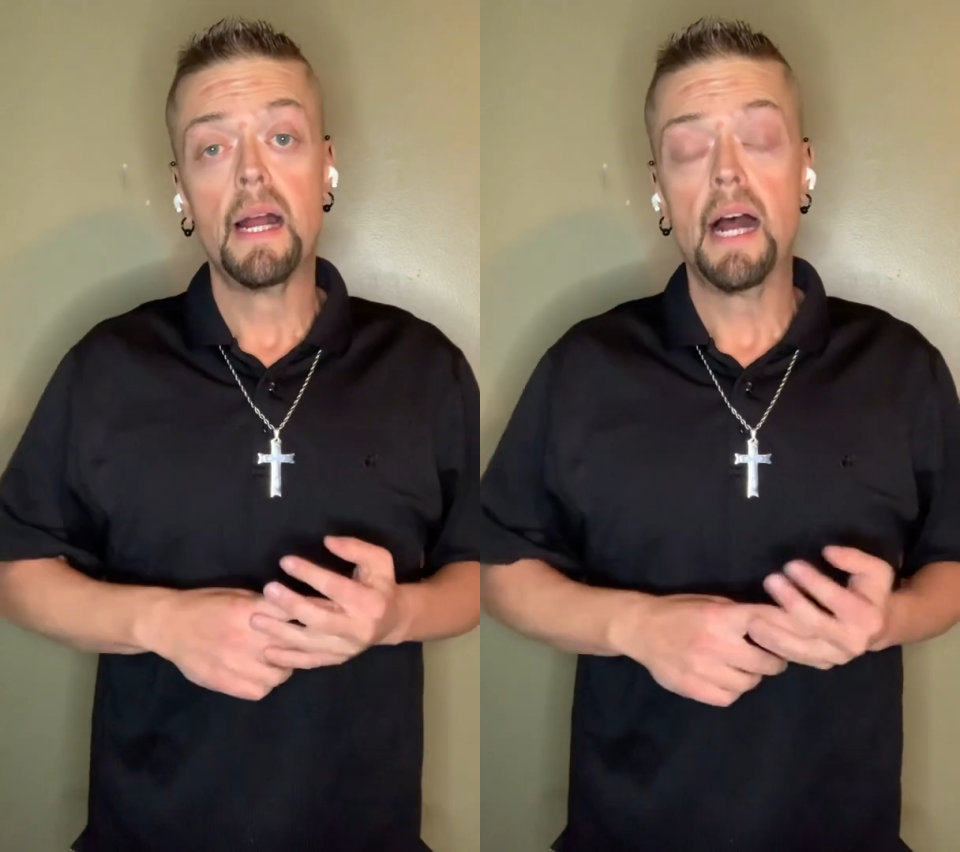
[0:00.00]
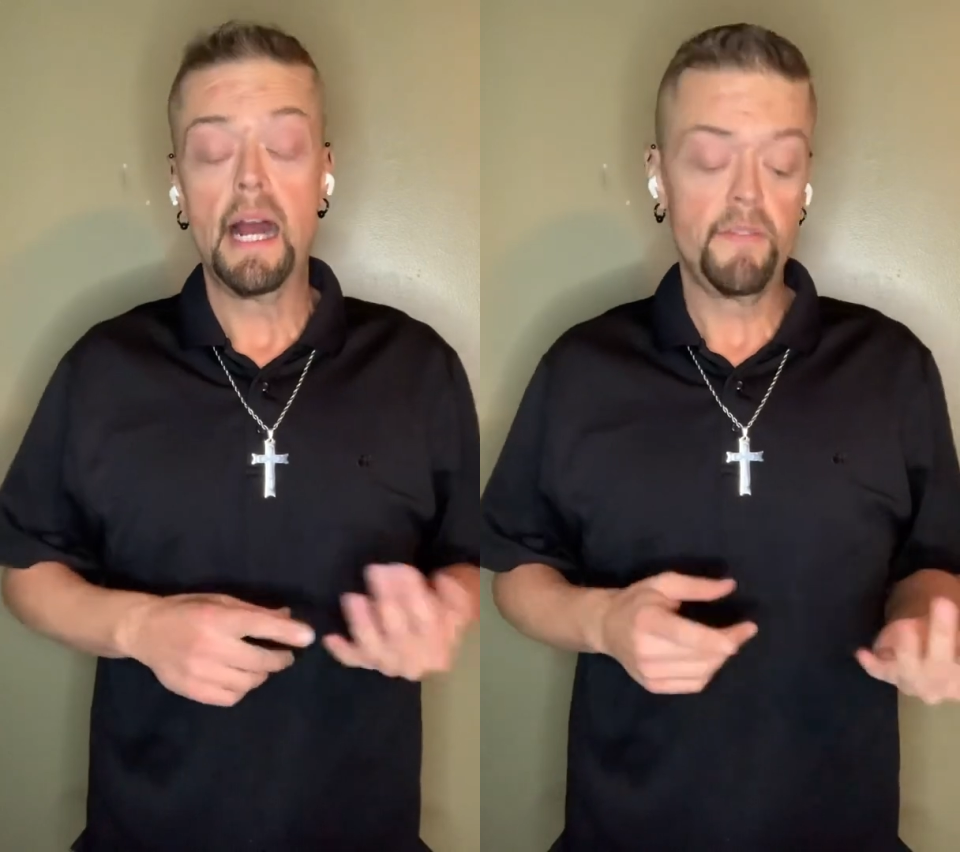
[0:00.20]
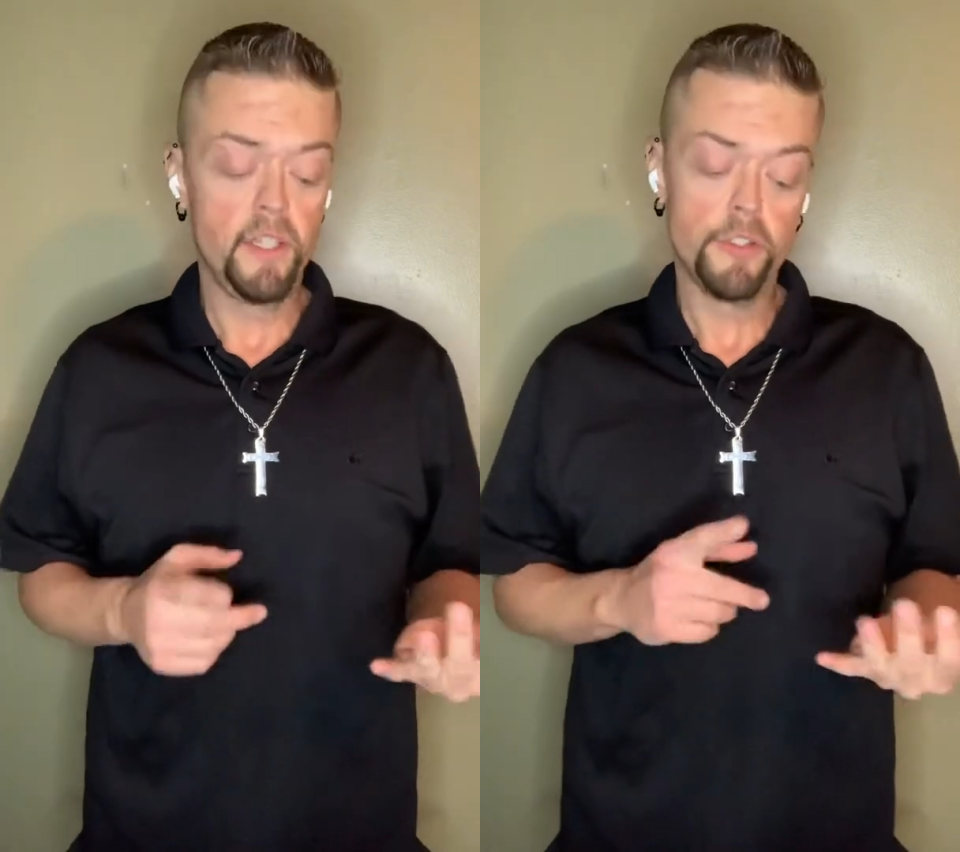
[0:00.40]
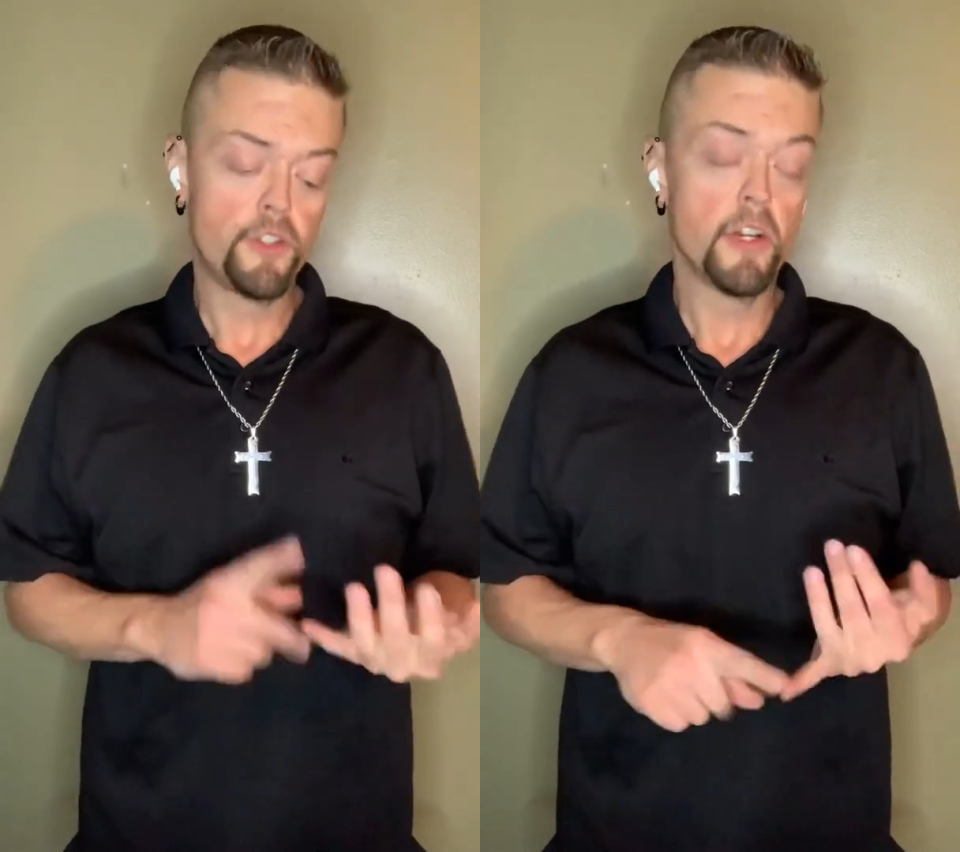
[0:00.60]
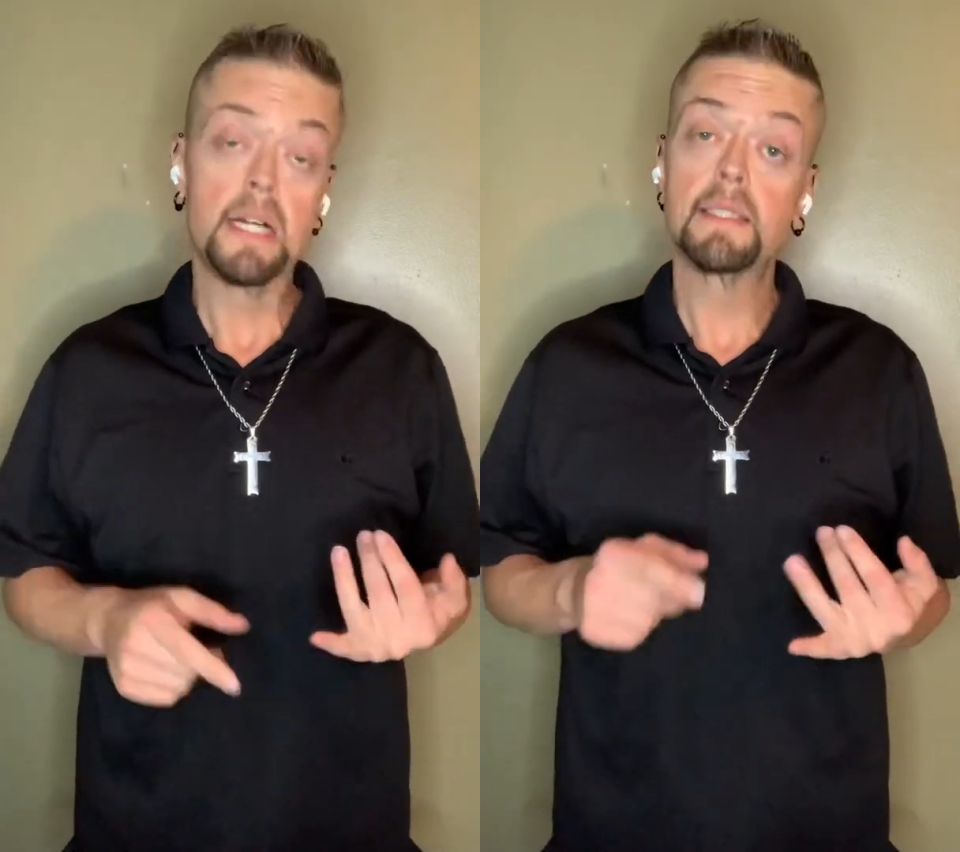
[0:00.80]
I've used
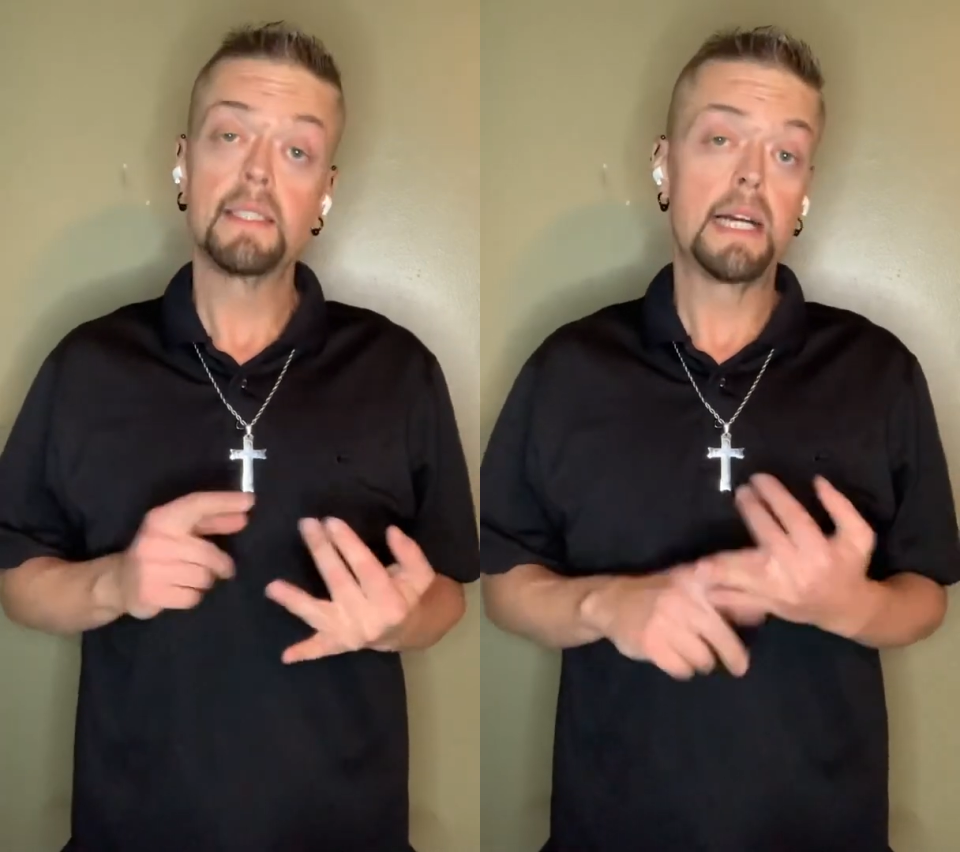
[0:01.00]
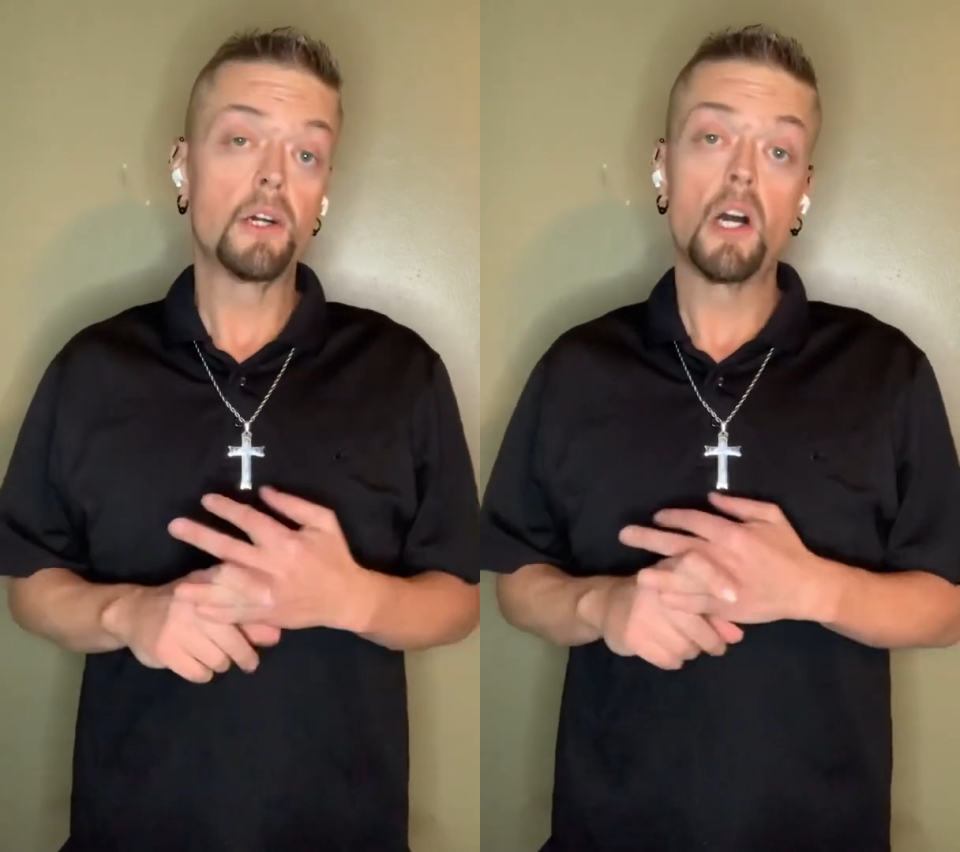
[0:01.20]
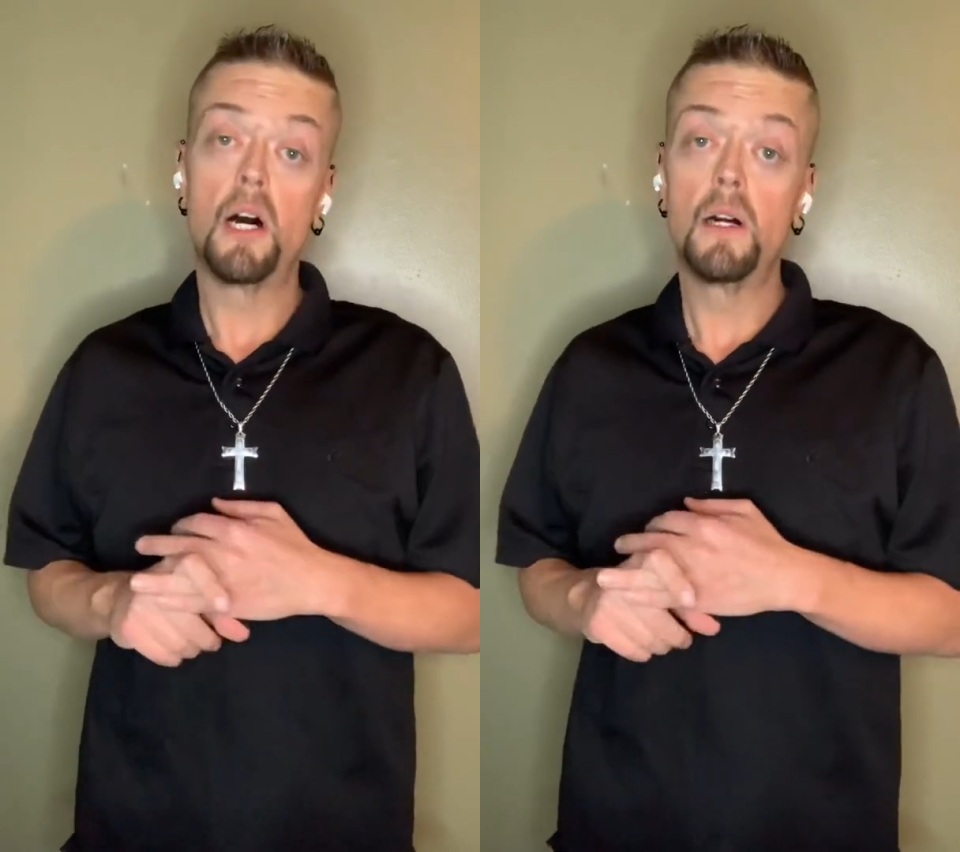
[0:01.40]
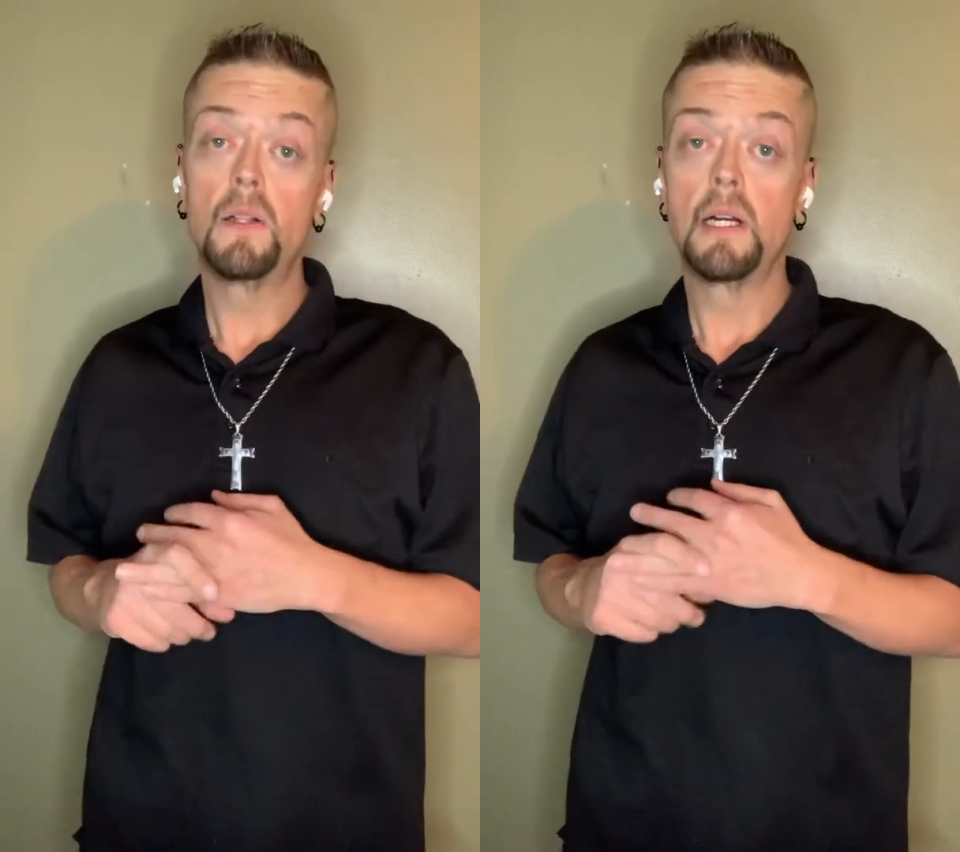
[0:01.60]
drugs and alcohol